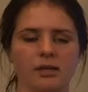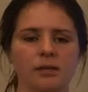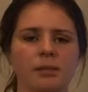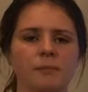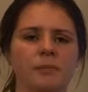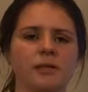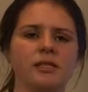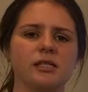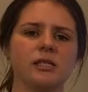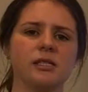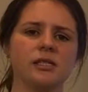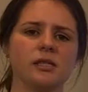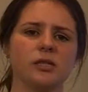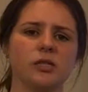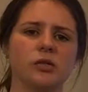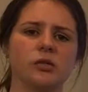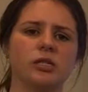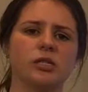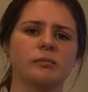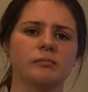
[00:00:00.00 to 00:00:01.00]
The business
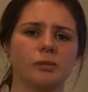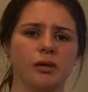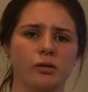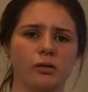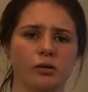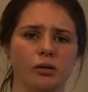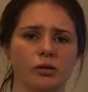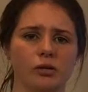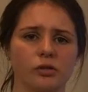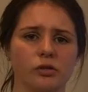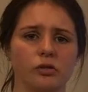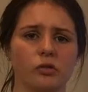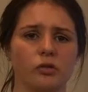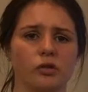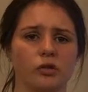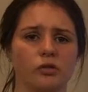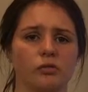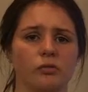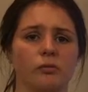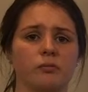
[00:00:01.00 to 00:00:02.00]
uses milk
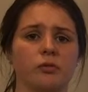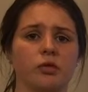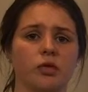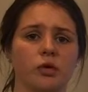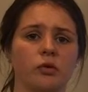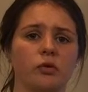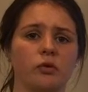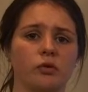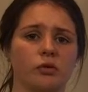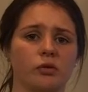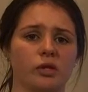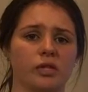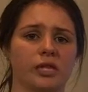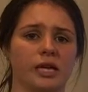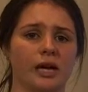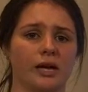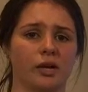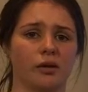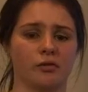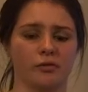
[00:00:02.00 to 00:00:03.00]
sourced from two North
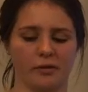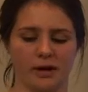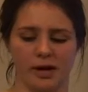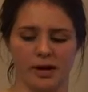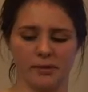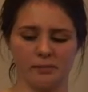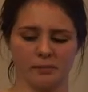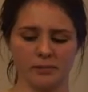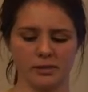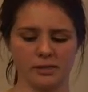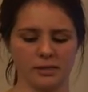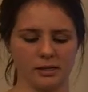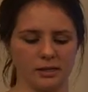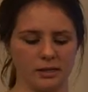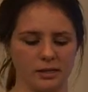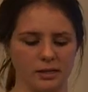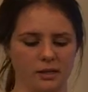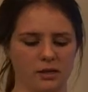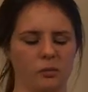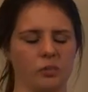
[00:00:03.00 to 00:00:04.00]
Otago farms,
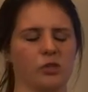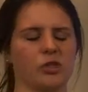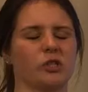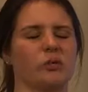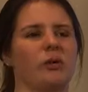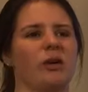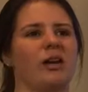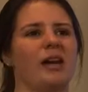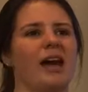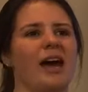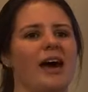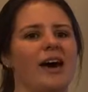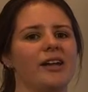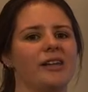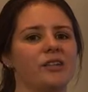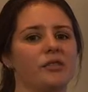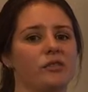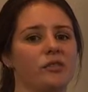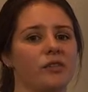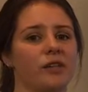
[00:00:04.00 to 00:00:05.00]
which are
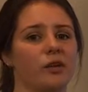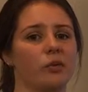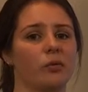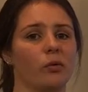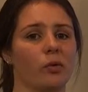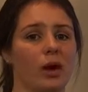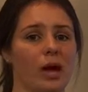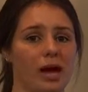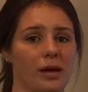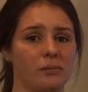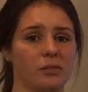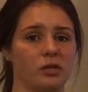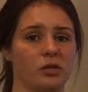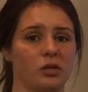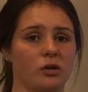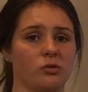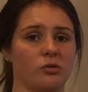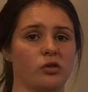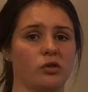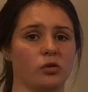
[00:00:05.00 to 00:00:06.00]
renowned for their
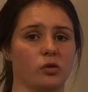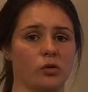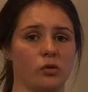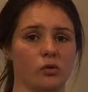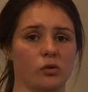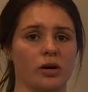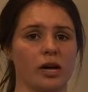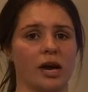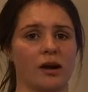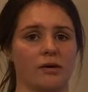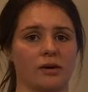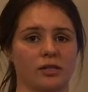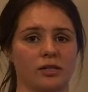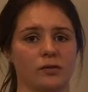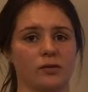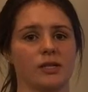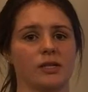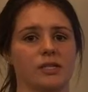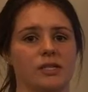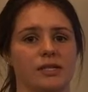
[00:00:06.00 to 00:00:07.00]
limestone soil
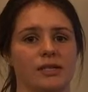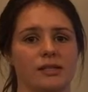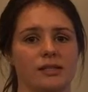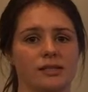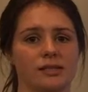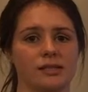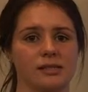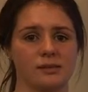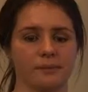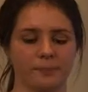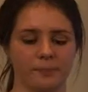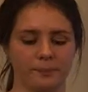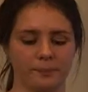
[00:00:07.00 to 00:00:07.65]
characteristics.